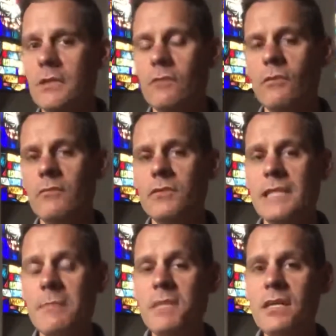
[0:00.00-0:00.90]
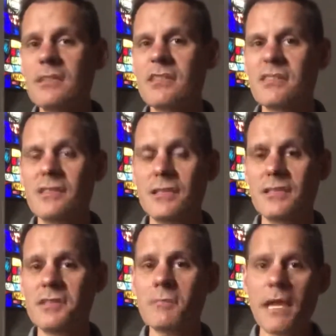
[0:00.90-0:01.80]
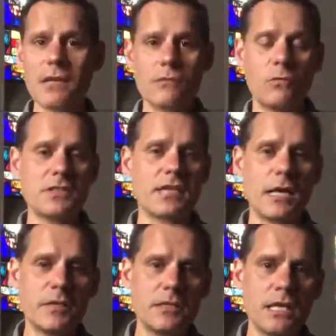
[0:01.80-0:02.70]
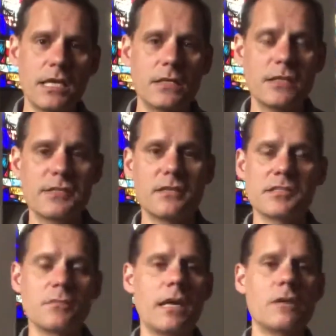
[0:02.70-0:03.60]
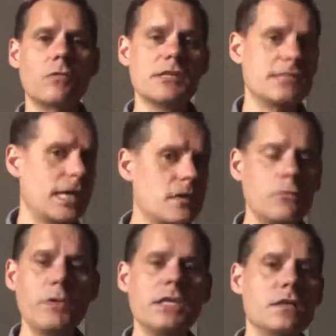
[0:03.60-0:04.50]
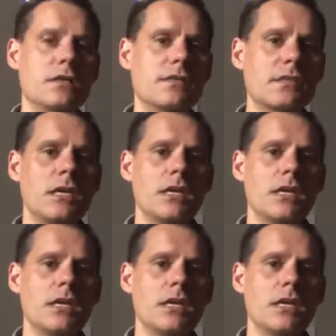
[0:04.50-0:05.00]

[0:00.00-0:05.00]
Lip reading: What that means is that it doesn't matter what time of the day it is, it doesn't matter what day of the week it is,